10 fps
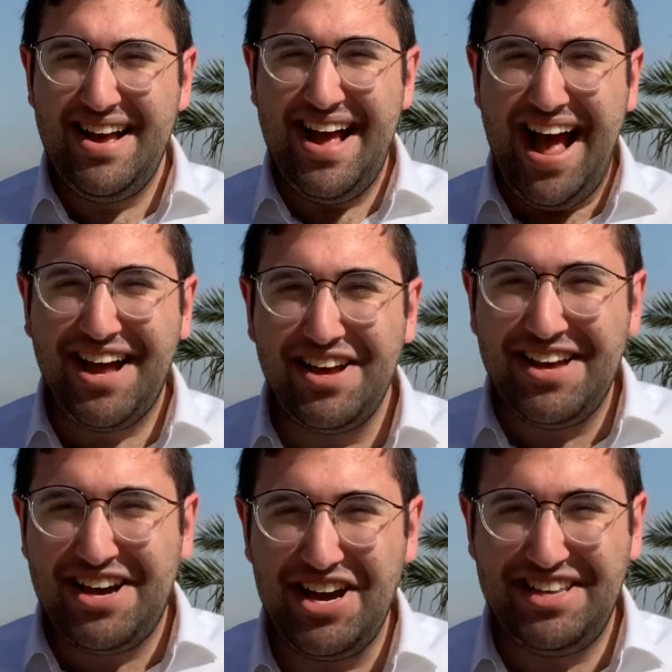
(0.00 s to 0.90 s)
Again,
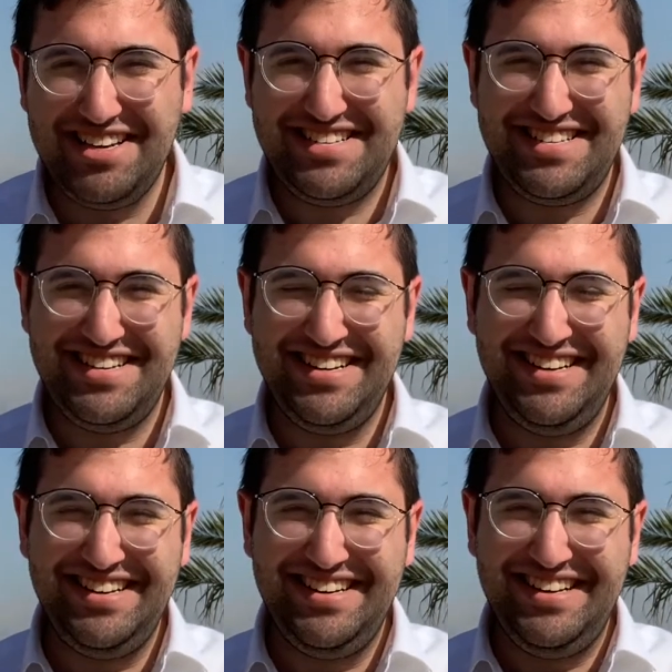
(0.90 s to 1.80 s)
Chaydish.
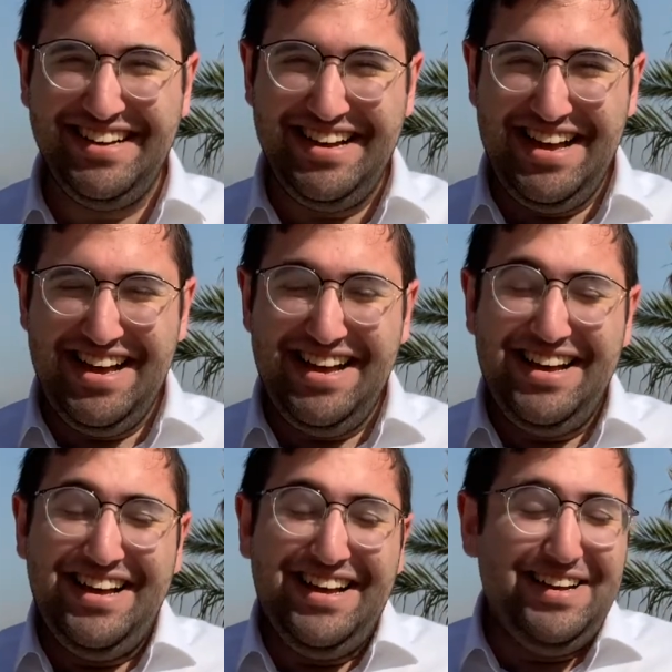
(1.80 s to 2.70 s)

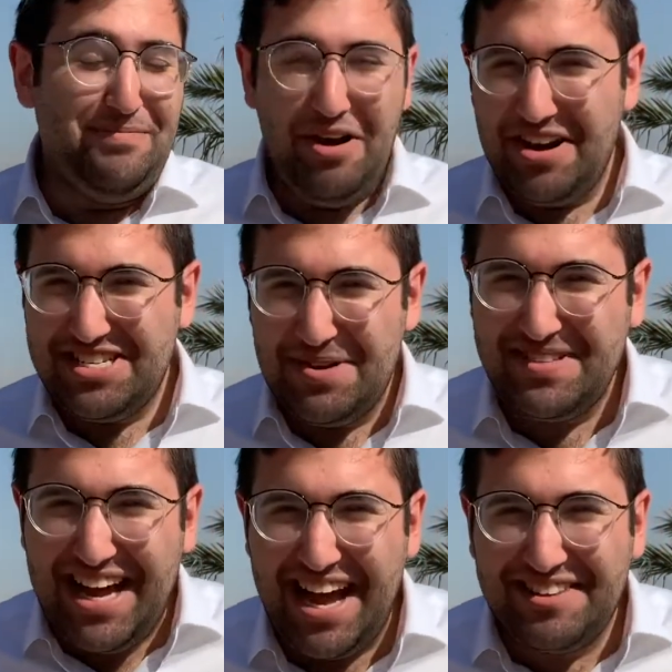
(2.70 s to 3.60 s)
Baruch Hashem, it's
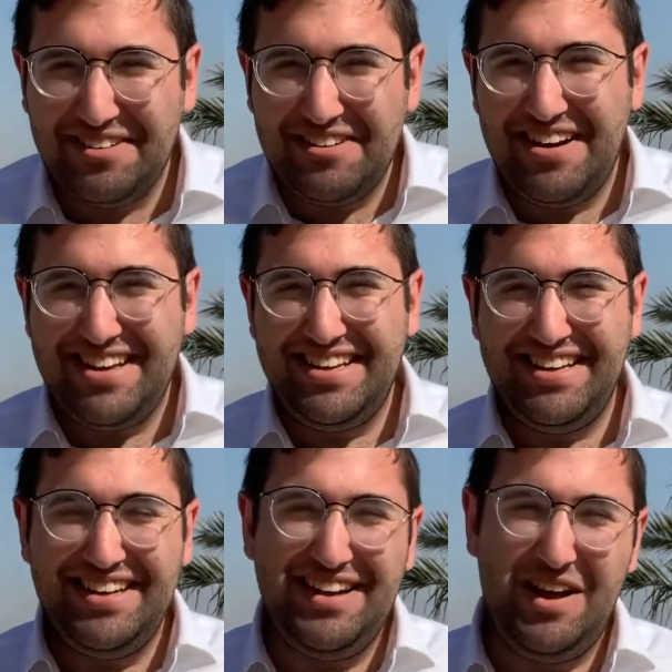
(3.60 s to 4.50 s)
Adar already.
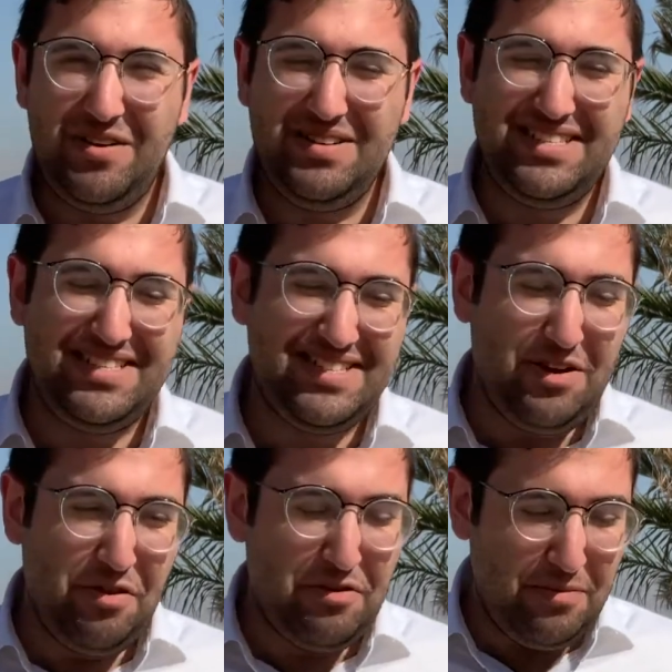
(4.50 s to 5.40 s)
I was going
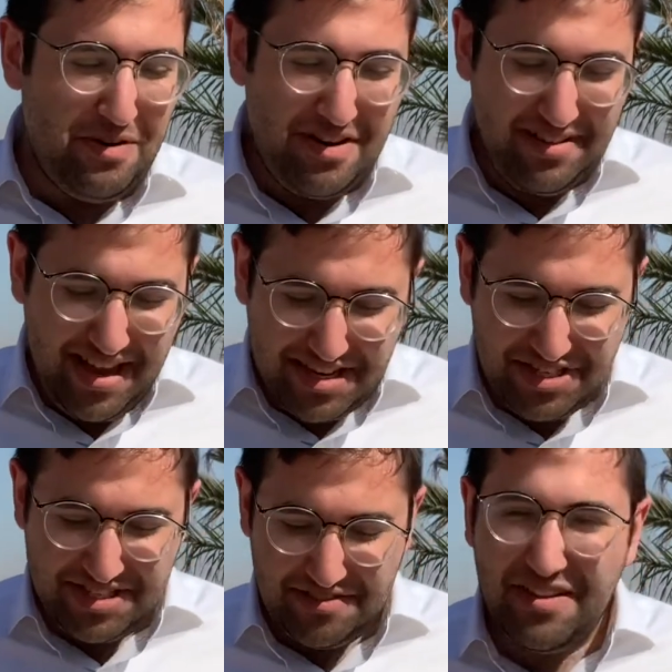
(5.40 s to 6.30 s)
through my recollections
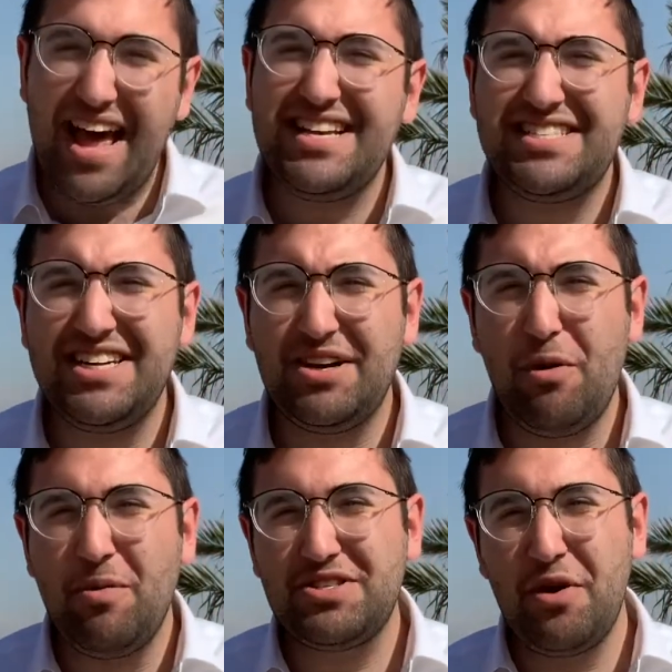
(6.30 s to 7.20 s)
of last year, what
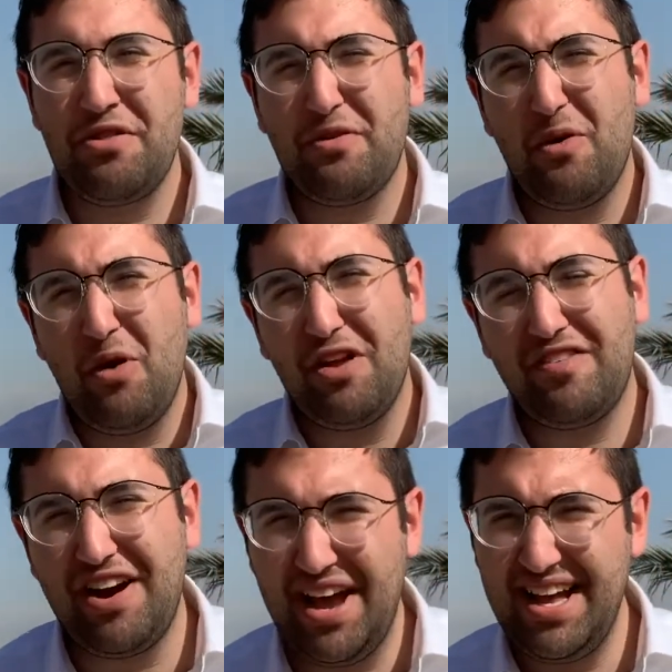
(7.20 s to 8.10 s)
was going through all of our
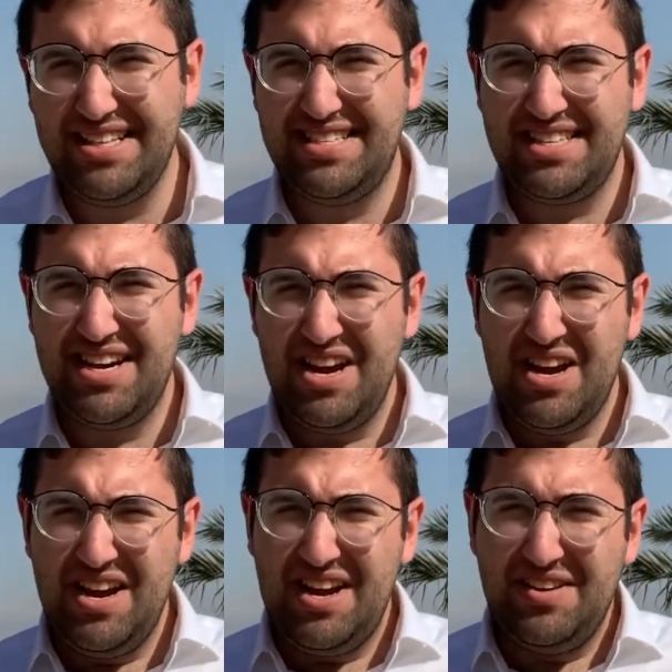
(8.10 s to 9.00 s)
heads.
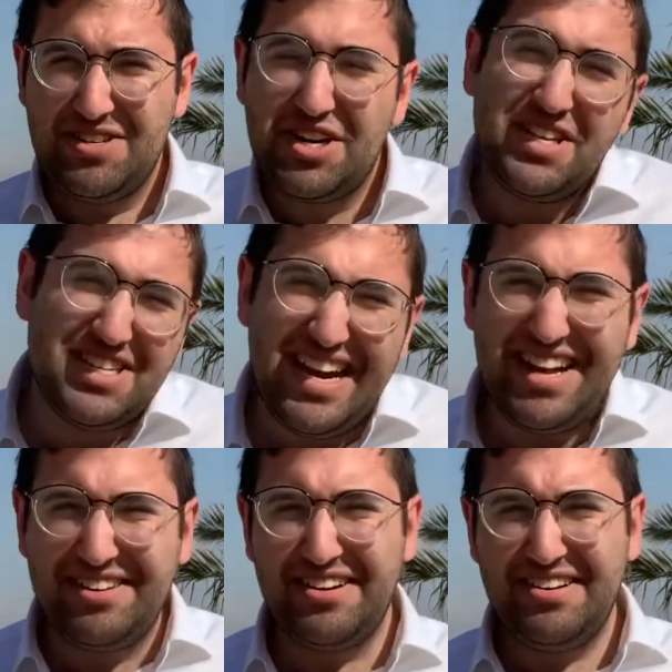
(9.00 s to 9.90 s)
Rosh Chodesh Adar.